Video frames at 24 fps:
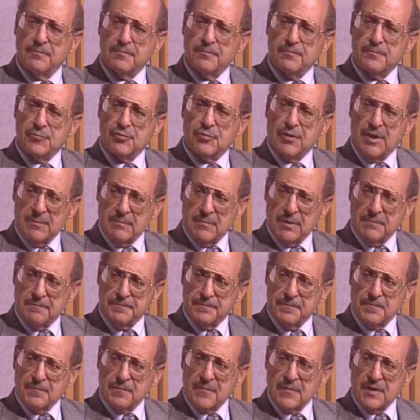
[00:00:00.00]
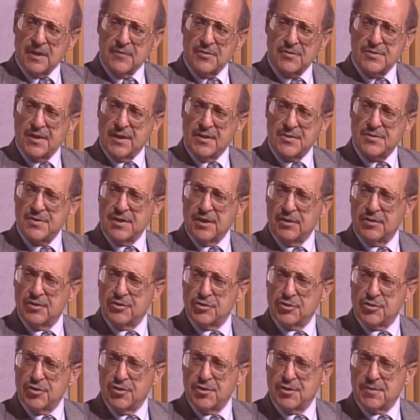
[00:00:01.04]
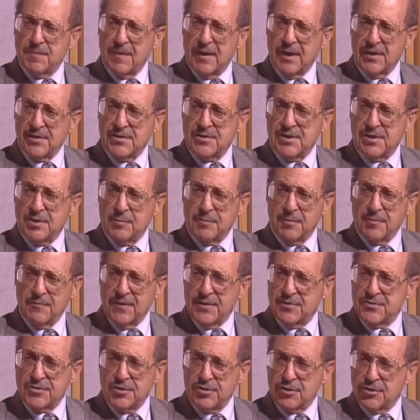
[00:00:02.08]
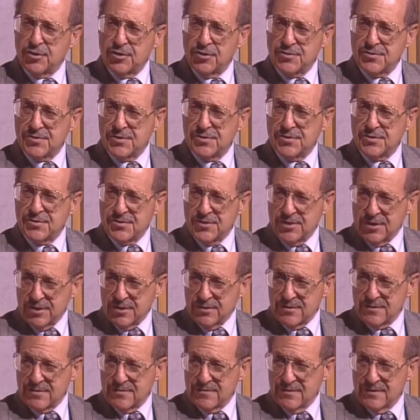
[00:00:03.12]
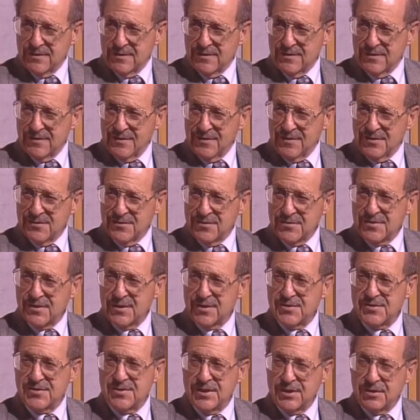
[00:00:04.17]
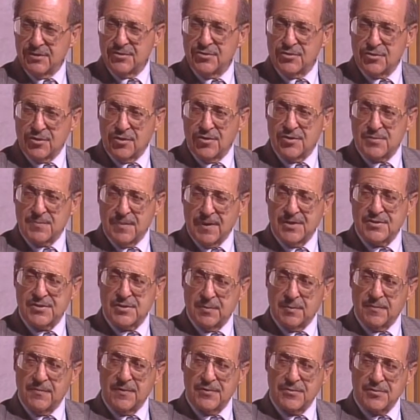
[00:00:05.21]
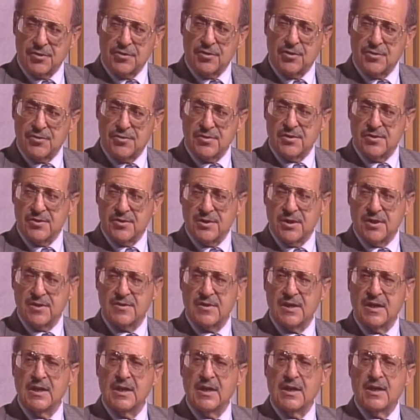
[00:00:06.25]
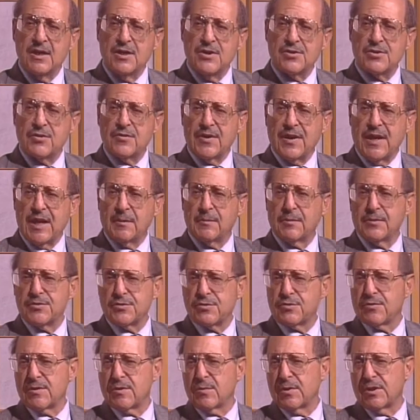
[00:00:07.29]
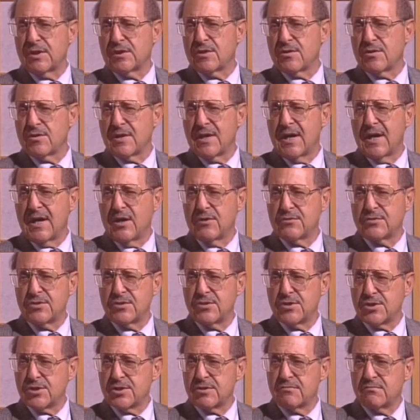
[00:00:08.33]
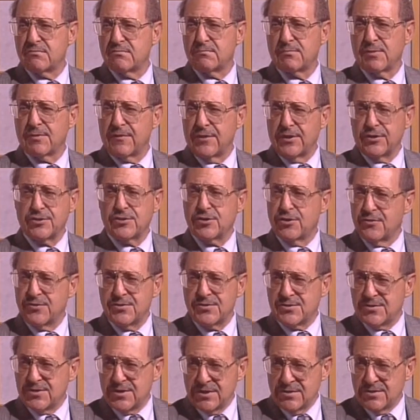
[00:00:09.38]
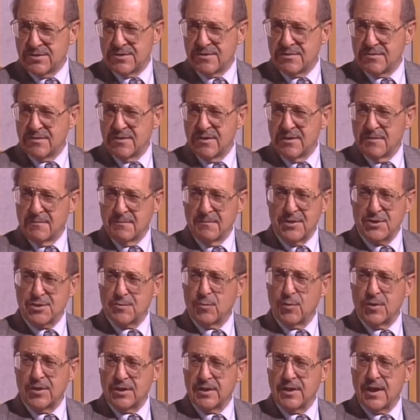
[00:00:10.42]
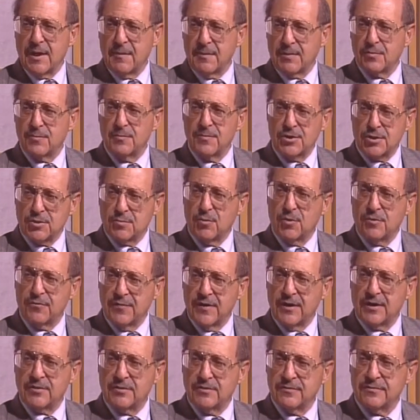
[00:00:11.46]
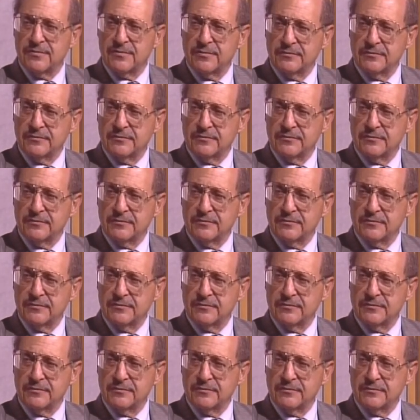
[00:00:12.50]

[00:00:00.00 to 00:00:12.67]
treatment. There's not a single insurance policy that prevents or cures a disease. There's not a single insurance policy that prevents or cures a disease. So in the animal industry, we learned how to just prevent and cure the diseases. Much more economical, much more effective.